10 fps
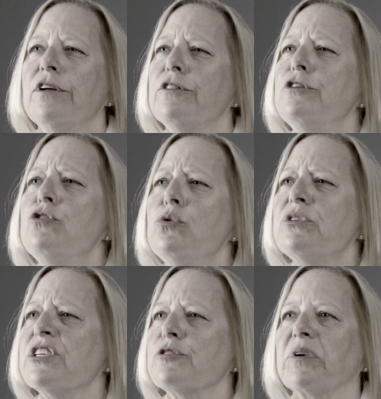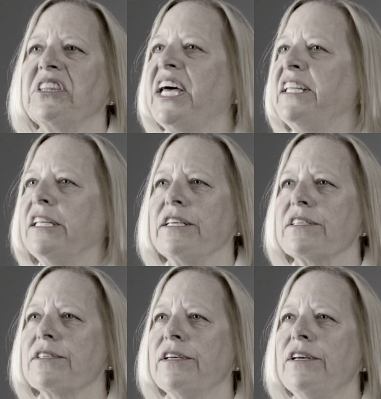The news is
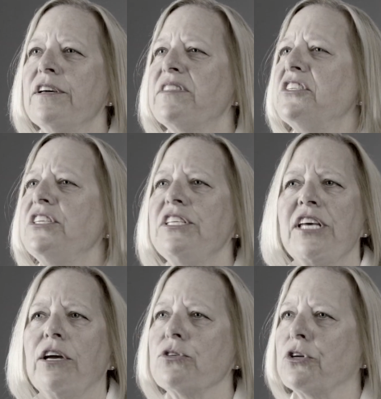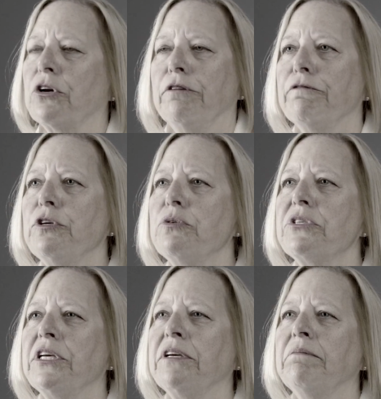relentless, the details are
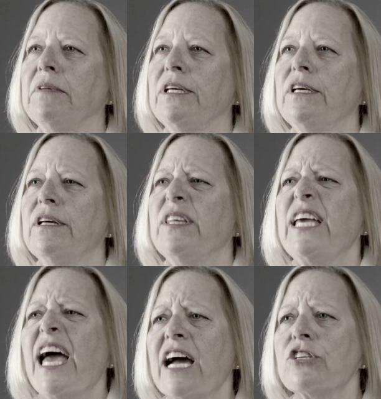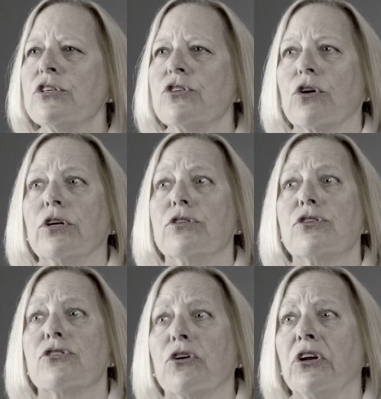confusing, the actions are
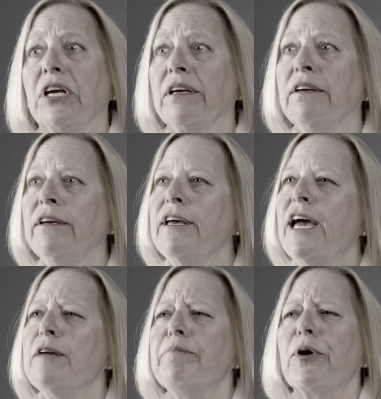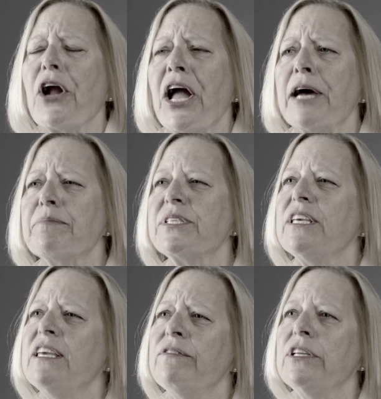concerning, and perhaps
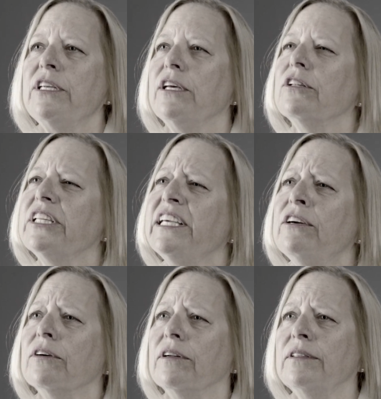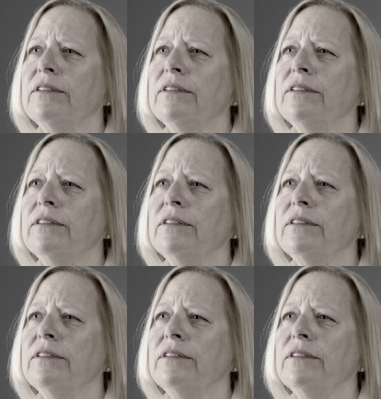even illegal.